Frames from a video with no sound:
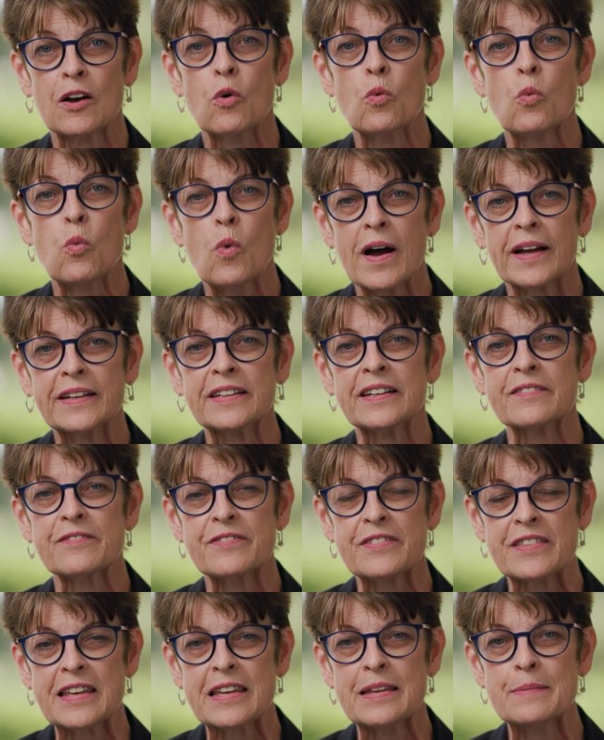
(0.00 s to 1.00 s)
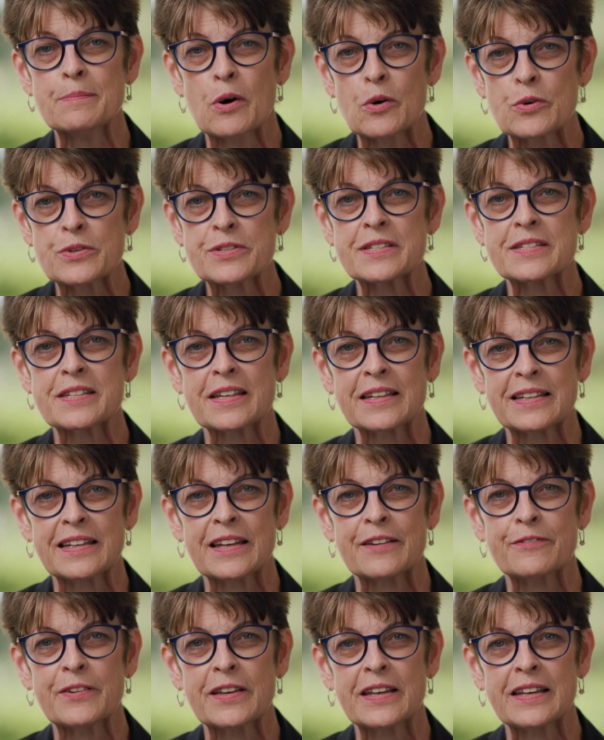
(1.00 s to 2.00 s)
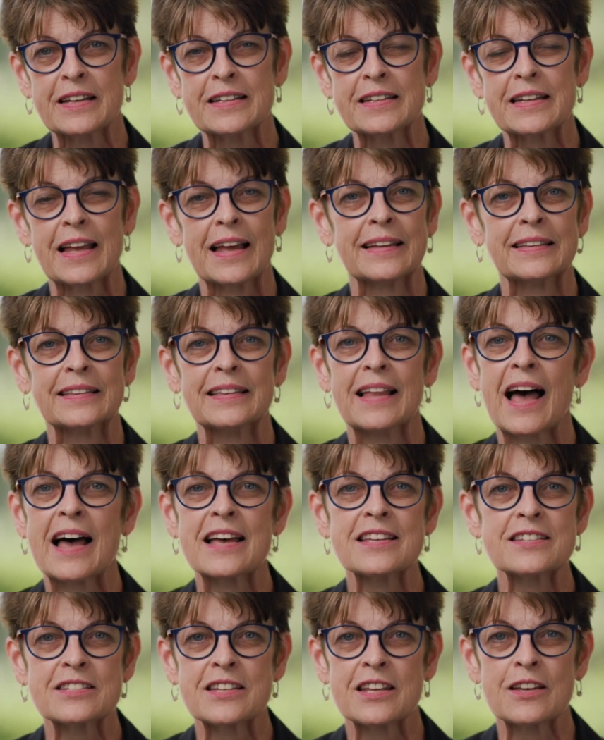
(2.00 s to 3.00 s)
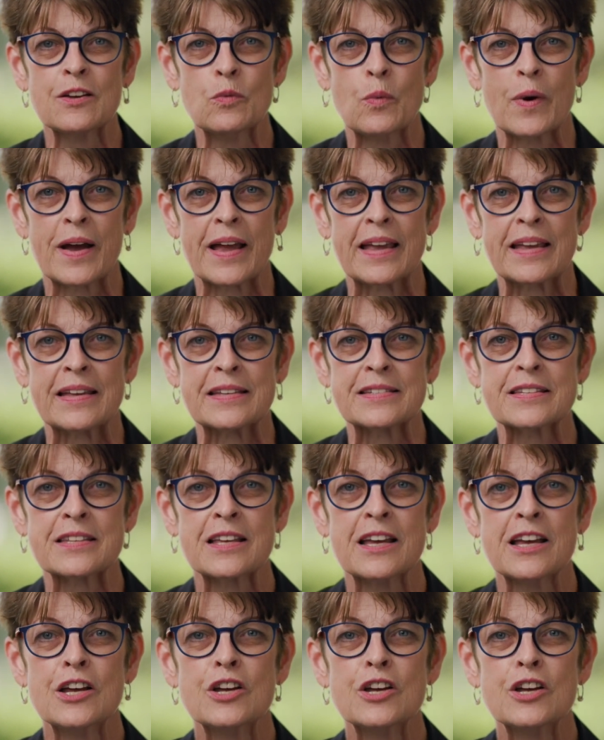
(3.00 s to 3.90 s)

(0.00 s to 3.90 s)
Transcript: one of the most significant and lasting ways